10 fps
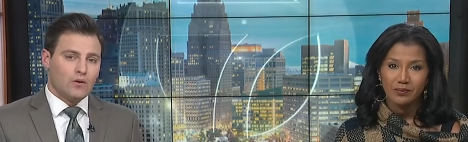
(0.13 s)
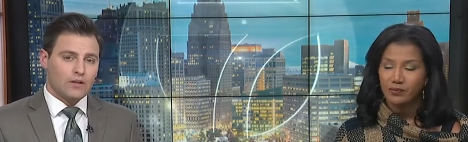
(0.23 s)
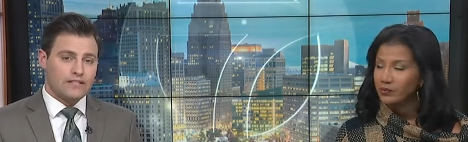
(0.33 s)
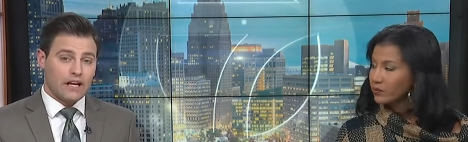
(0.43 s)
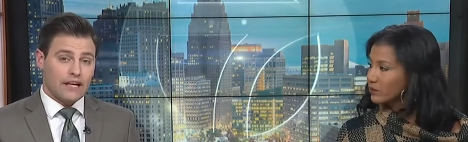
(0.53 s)

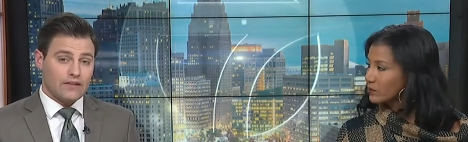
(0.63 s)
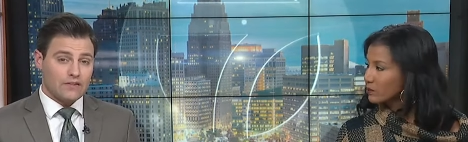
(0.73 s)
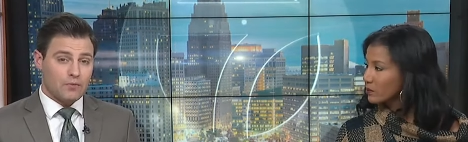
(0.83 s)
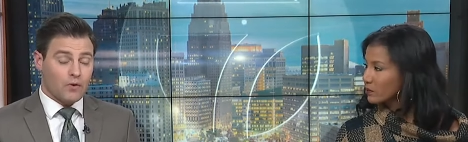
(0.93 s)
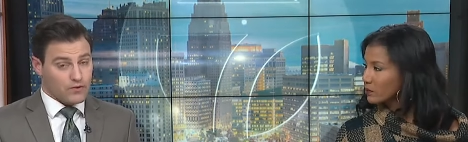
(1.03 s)
Speaker 1: Well, tonight, the
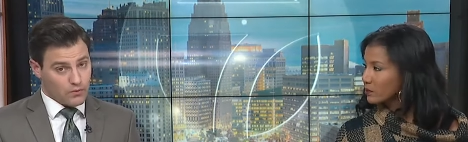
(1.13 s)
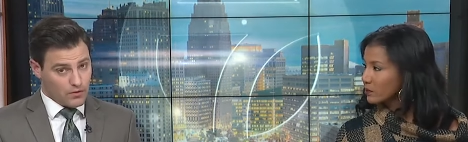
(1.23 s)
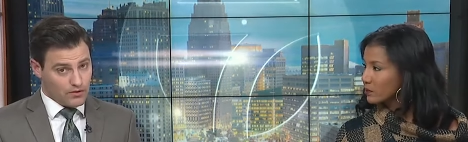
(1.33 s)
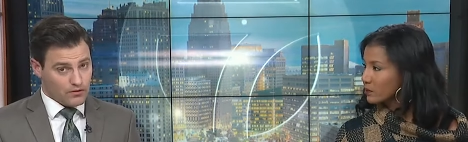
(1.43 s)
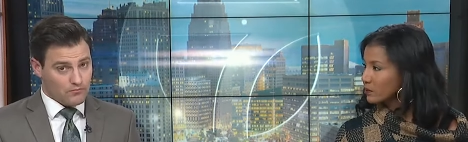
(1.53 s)
sports
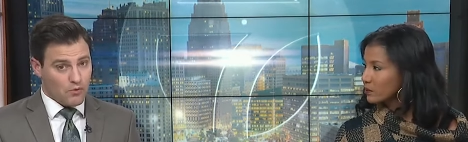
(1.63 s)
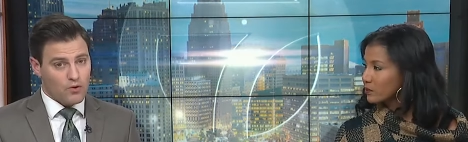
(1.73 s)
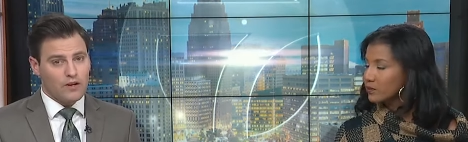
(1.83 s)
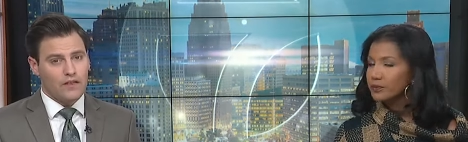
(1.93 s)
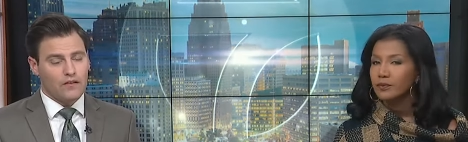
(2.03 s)
world
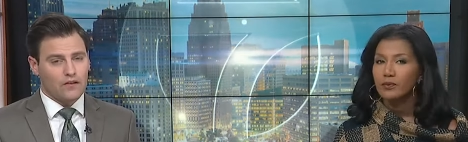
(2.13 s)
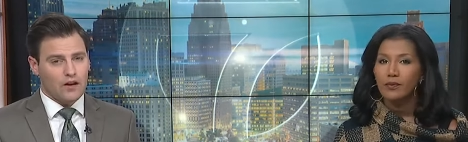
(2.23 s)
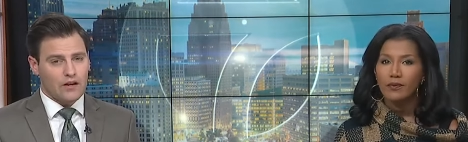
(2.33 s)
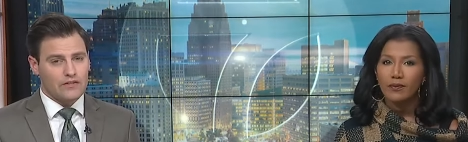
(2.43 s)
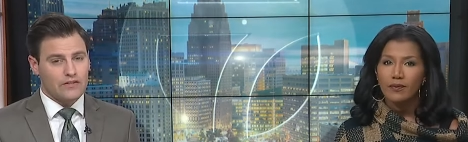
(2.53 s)
mourning
Speaker 2: the
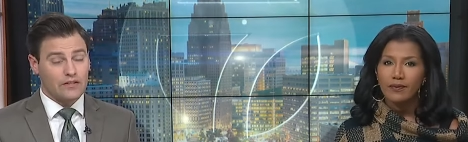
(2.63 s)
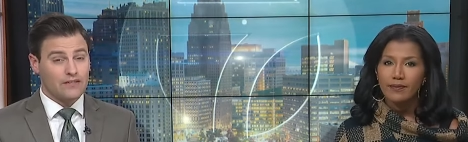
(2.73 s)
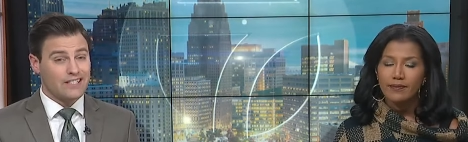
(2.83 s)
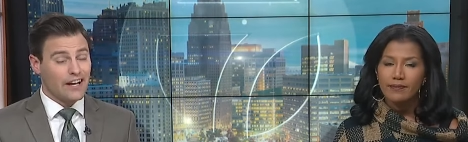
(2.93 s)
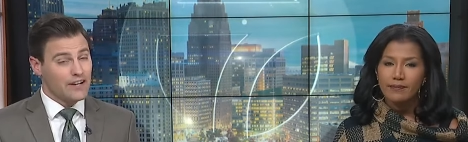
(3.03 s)
loss of
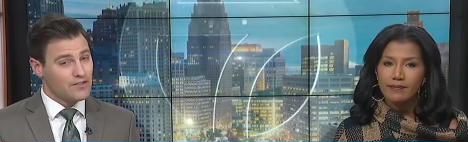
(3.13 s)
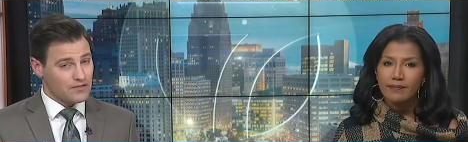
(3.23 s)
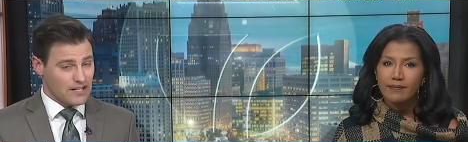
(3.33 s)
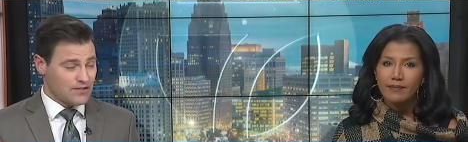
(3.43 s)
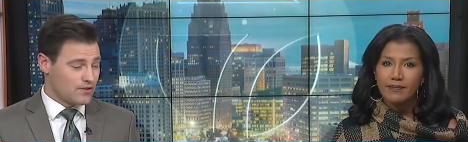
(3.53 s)
a Tigers
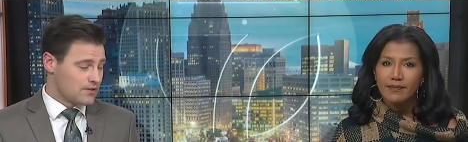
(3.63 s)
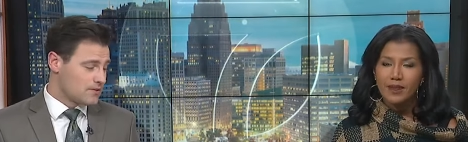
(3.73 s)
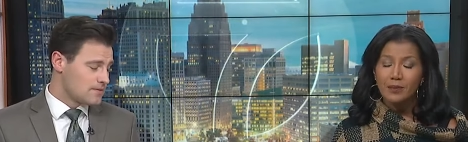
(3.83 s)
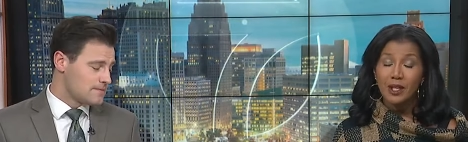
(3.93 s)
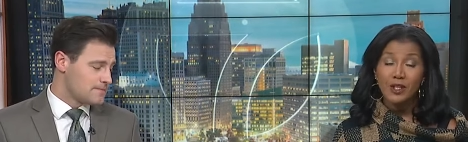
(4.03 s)

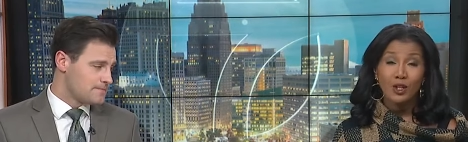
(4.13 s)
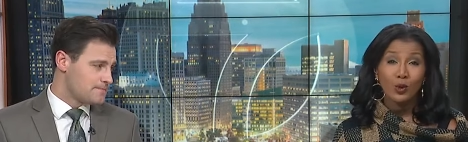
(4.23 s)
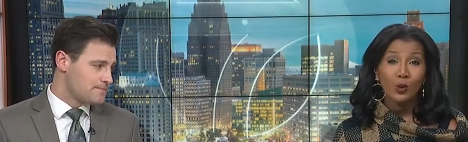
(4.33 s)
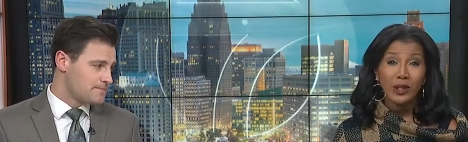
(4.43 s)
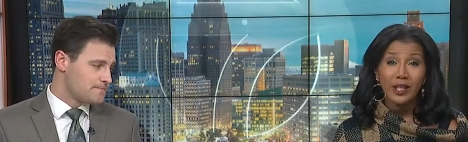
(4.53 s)
legend. Pitcher
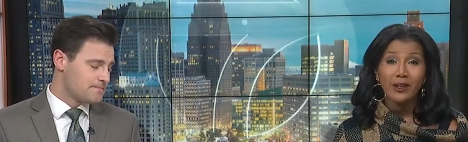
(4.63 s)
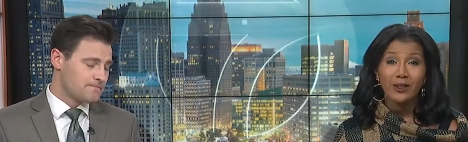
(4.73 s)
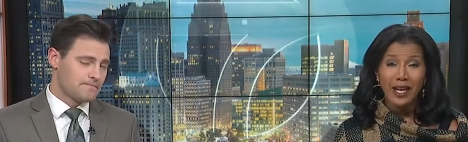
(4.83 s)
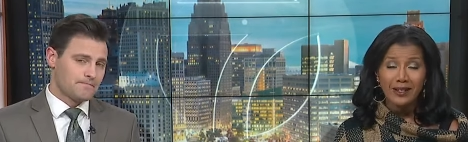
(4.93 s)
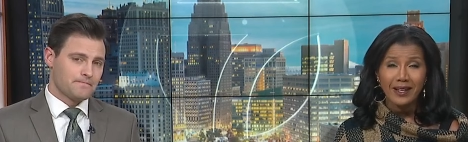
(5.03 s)
Willie
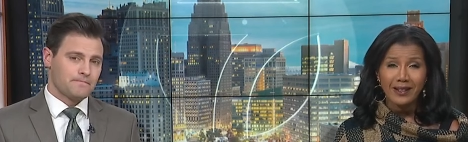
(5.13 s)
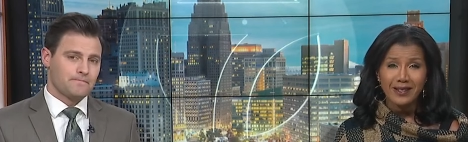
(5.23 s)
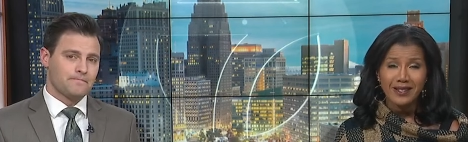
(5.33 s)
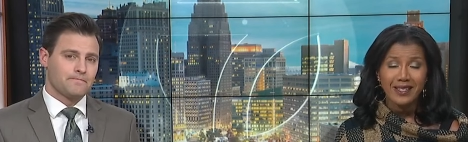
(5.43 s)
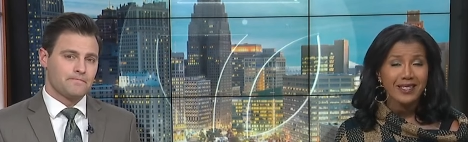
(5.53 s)

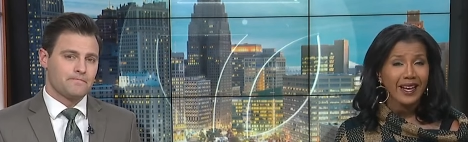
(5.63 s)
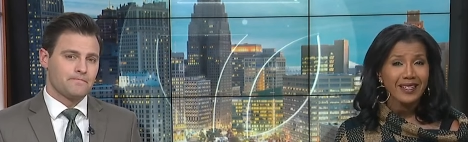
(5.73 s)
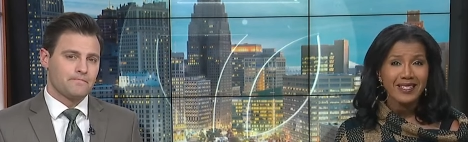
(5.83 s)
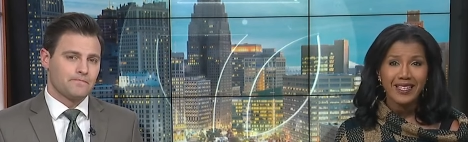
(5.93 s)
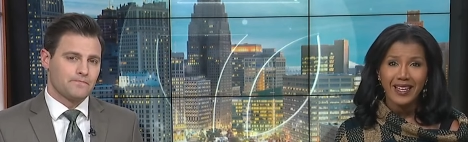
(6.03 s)
Hernandez, the
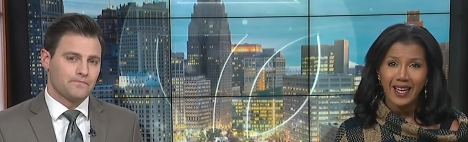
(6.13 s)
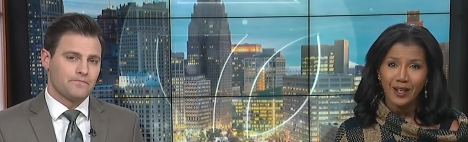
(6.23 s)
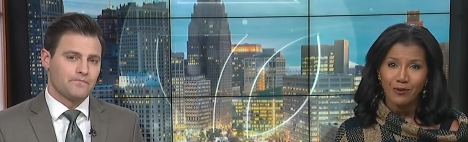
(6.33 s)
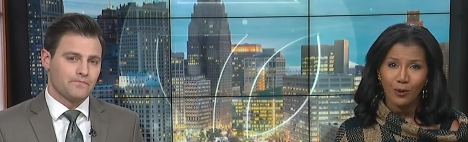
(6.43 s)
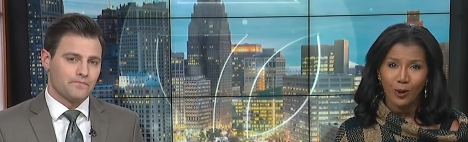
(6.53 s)

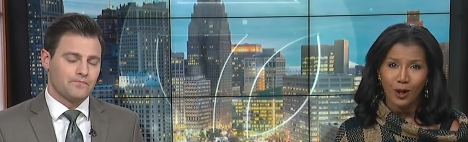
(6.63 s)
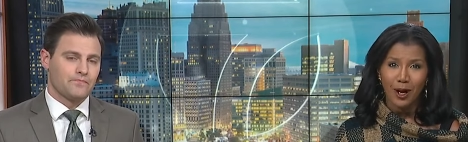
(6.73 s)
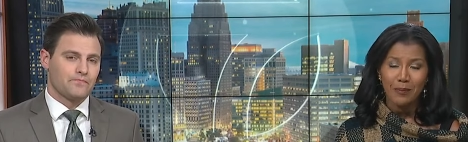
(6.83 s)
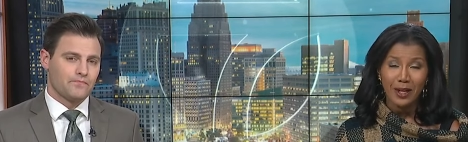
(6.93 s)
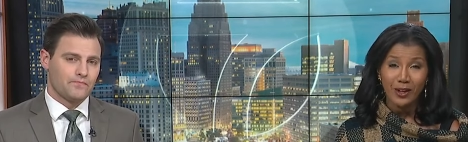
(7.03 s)
1984
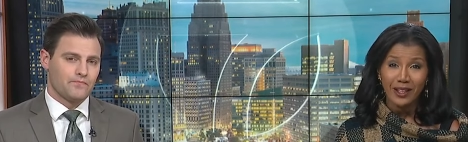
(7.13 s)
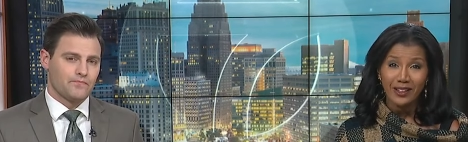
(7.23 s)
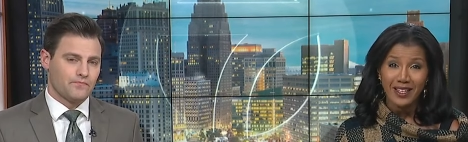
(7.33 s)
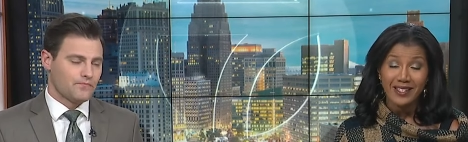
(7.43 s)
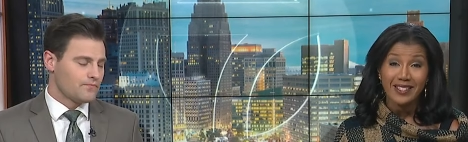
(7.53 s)
American
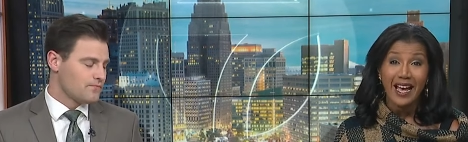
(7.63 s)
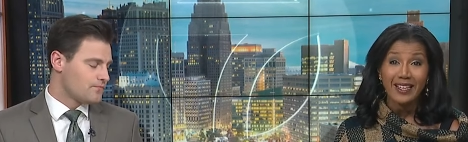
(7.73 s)
League Cy